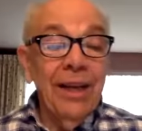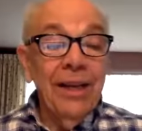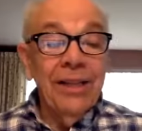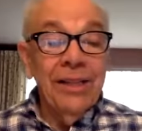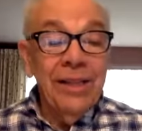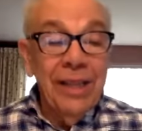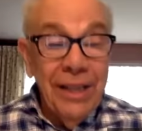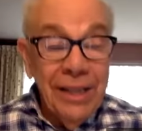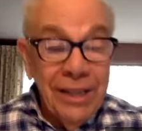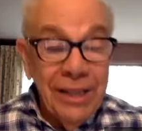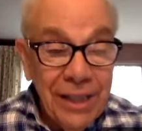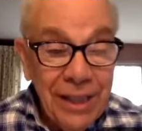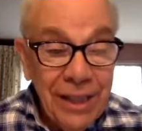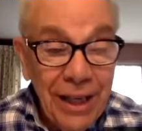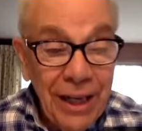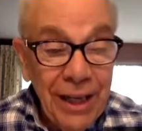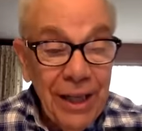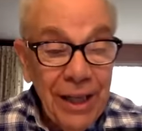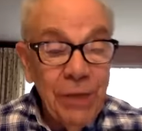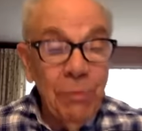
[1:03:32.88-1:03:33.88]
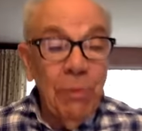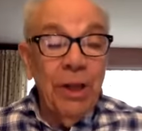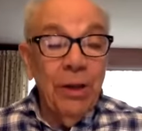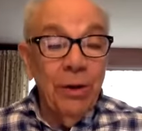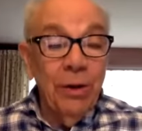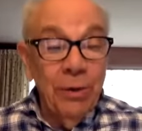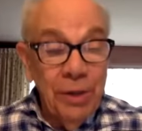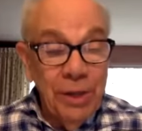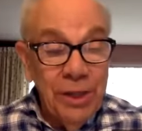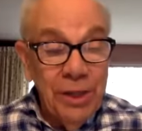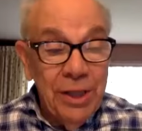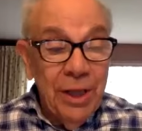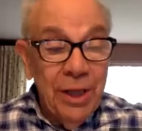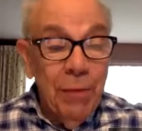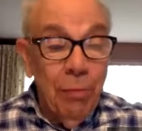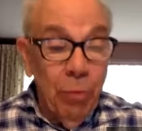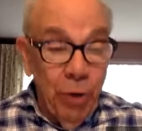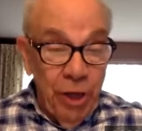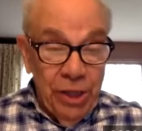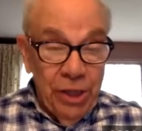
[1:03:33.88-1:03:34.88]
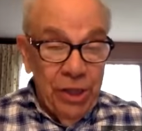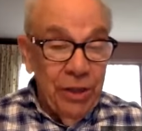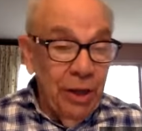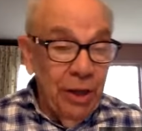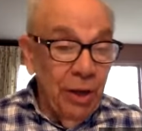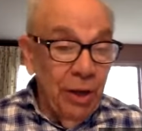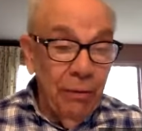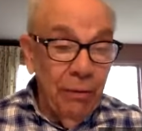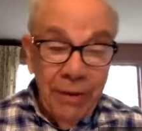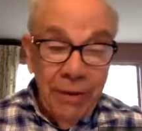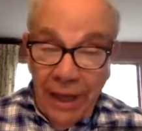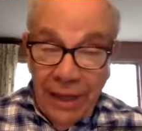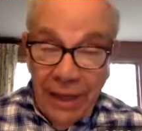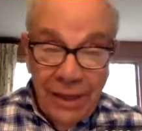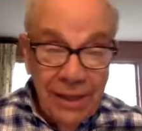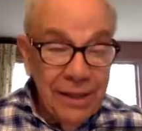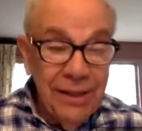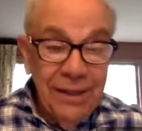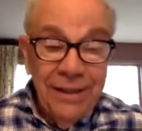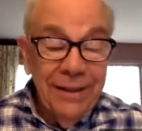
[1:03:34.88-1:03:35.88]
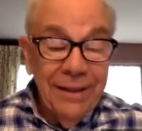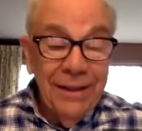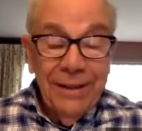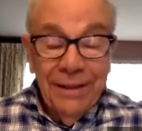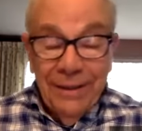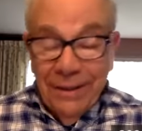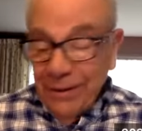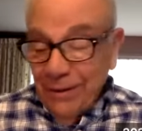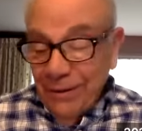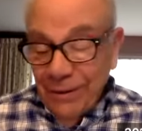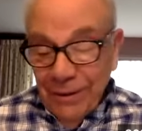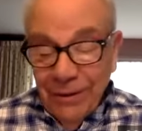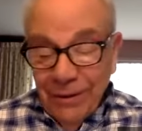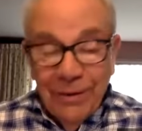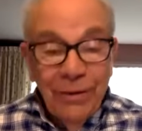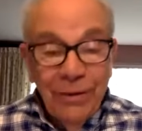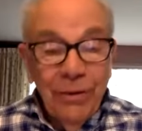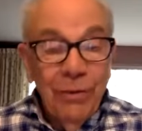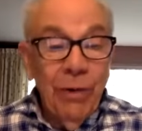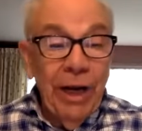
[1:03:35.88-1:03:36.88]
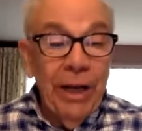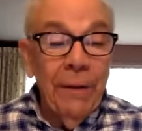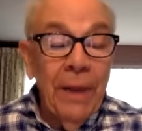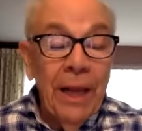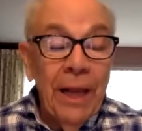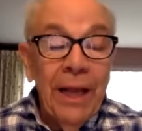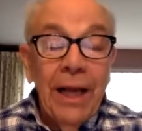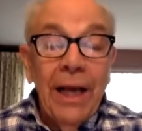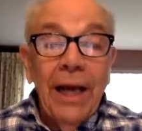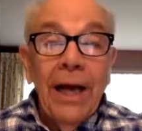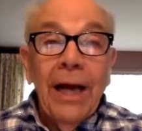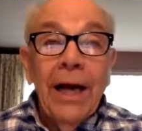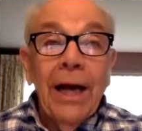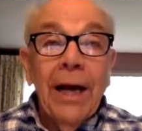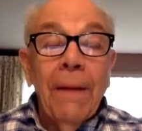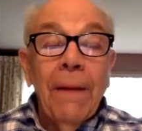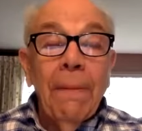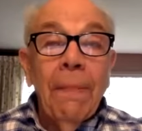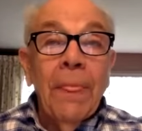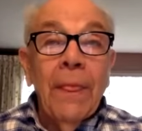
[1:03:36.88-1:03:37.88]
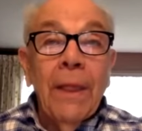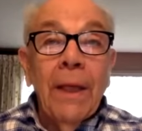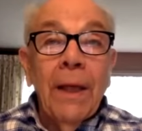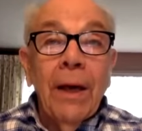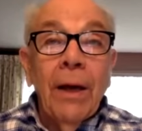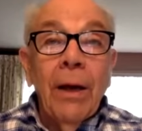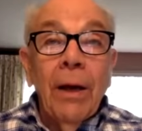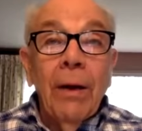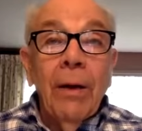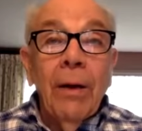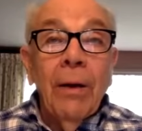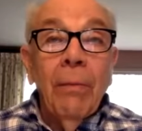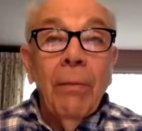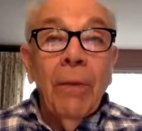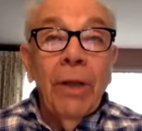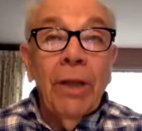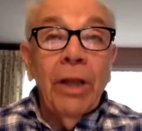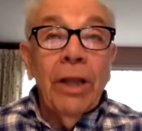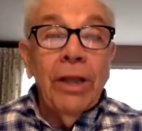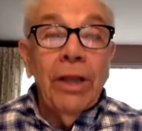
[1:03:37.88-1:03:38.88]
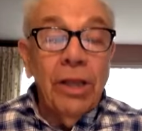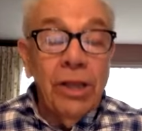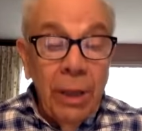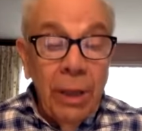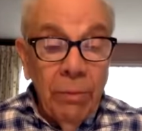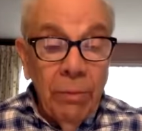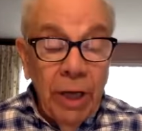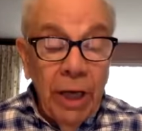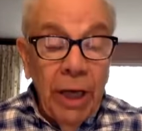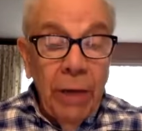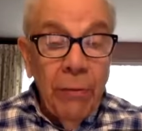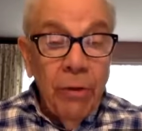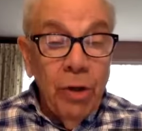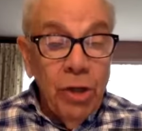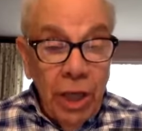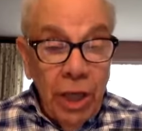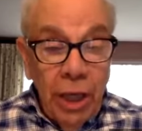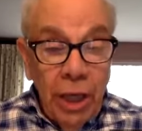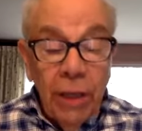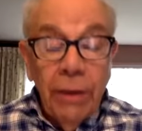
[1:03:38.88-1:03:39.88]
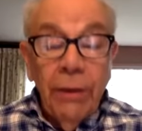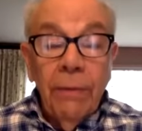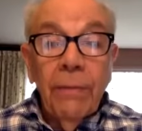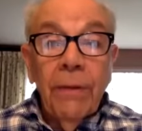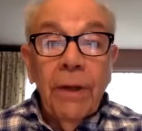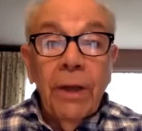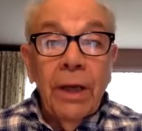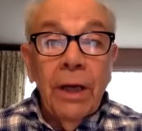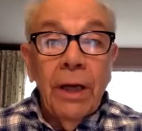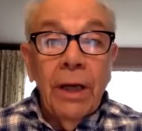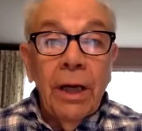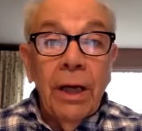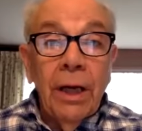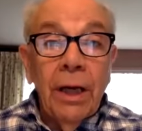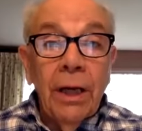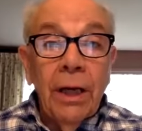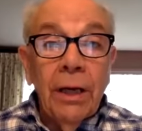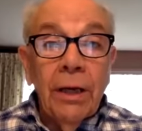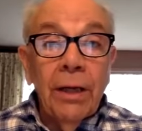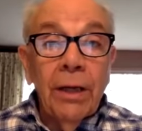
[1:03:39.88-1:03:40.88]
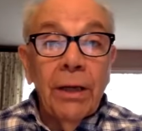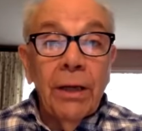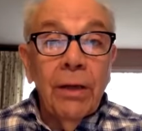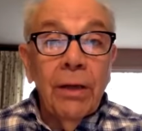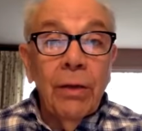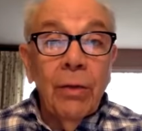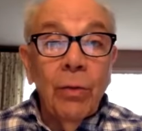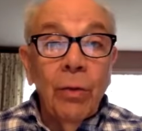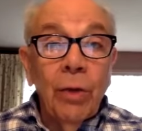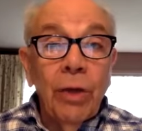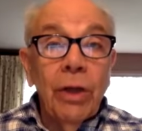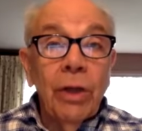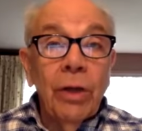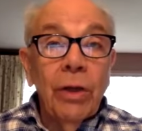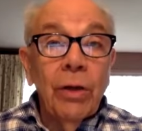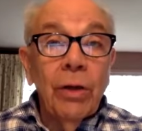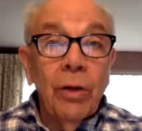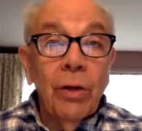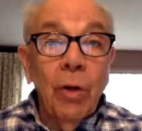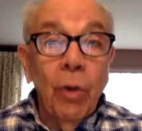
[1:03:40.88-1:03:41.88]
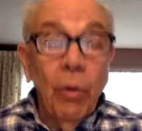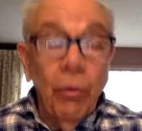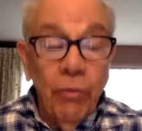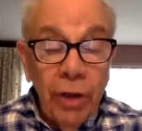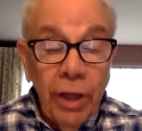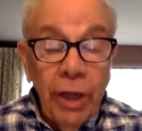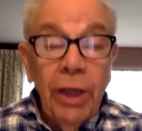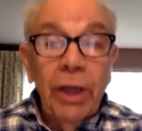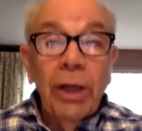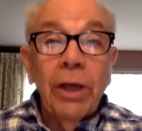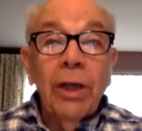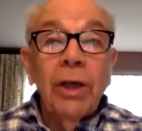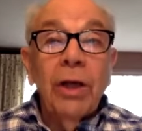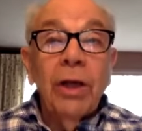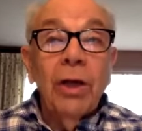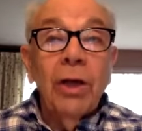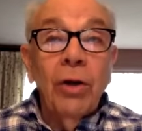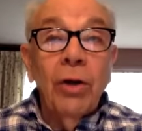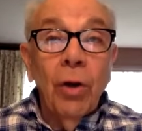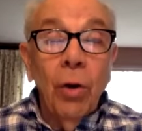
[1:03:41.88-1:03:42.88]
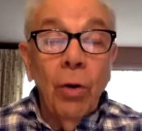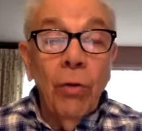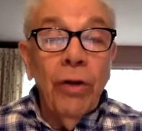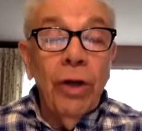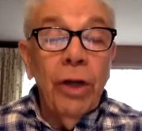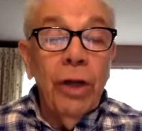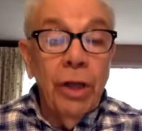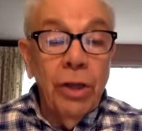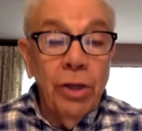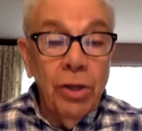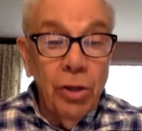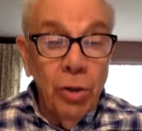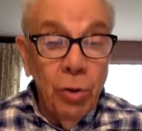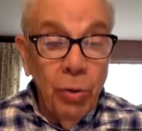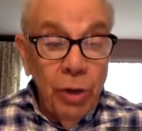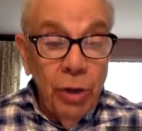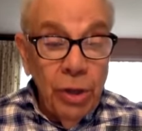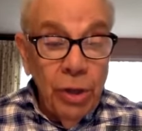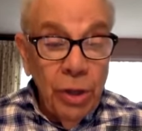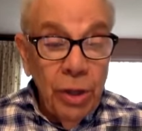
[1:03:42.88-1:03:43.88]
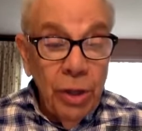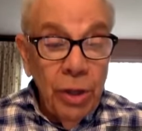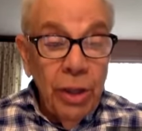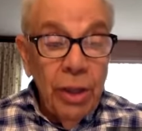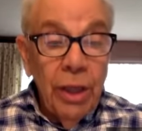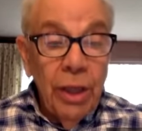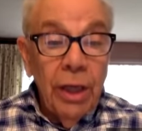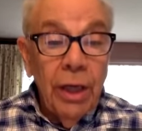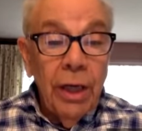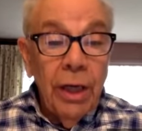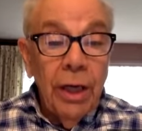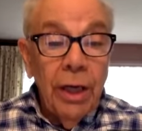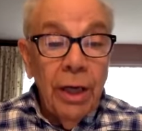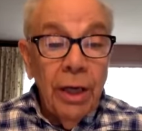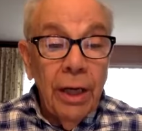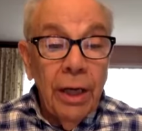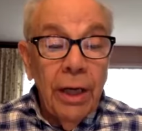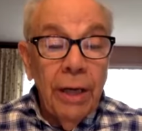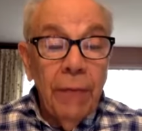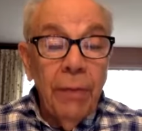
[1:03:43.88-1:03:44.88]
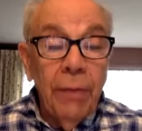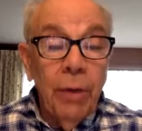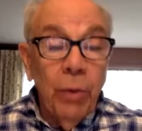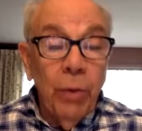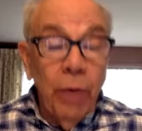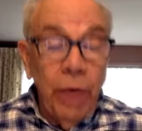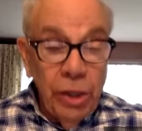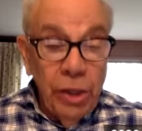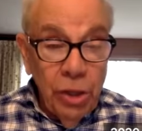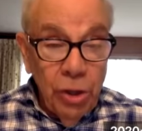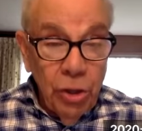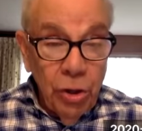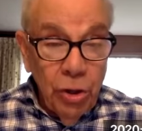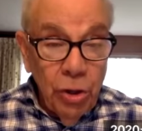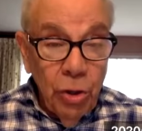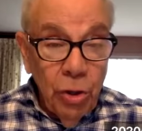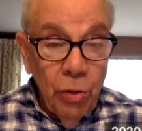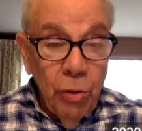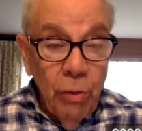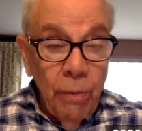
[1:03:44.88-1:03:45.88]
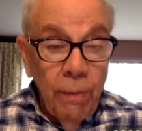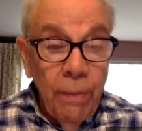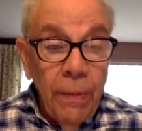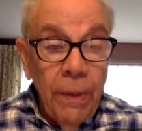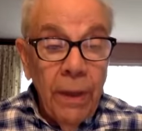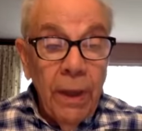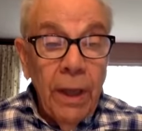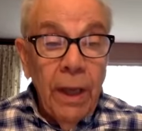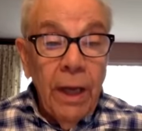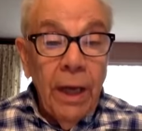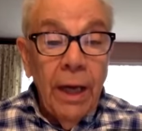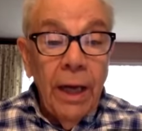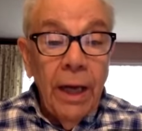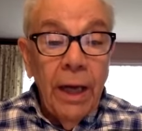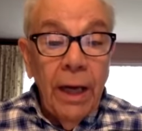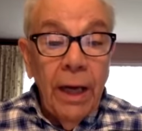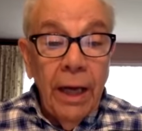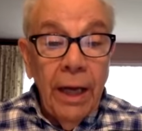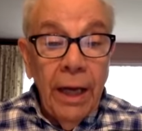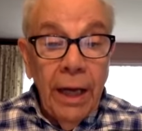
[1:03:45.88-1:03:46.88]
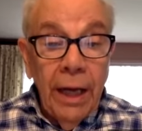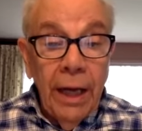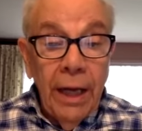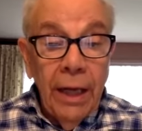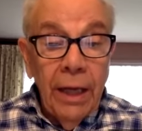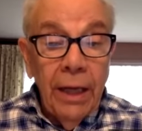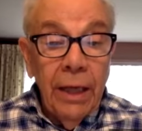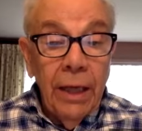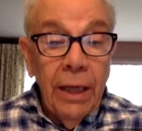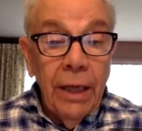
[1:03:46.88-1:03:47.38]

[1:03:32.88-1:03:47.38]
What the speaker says: is his mother's priest. Yeah, that's right. But at the same time, the child would hopefully know that he is Jewish, being raised as a Jew, and